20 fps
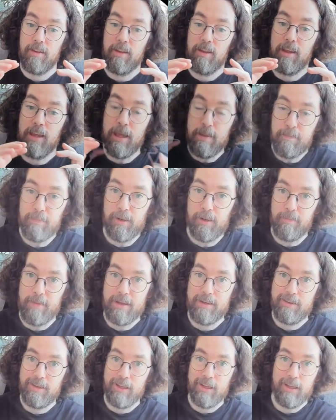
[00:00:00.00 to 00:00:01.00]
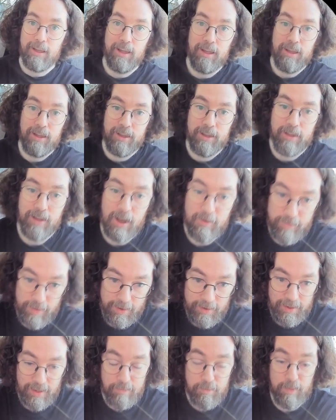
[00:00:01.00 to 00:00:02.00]
implementing, I've
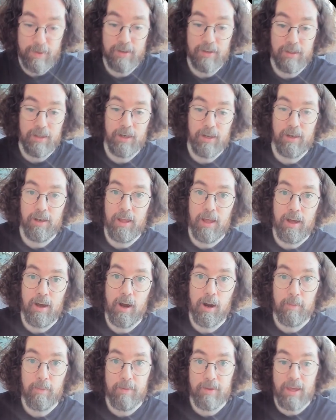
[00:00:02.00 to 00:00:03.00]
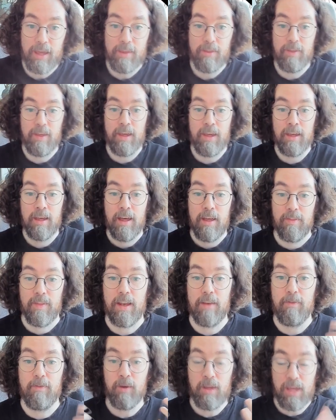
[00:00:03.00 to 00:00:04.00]
basically implemented a little RPA thing that
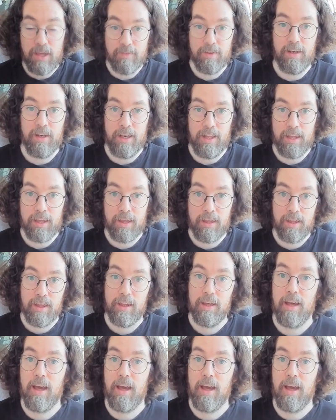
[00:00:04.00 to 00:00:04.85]
if you give it a link,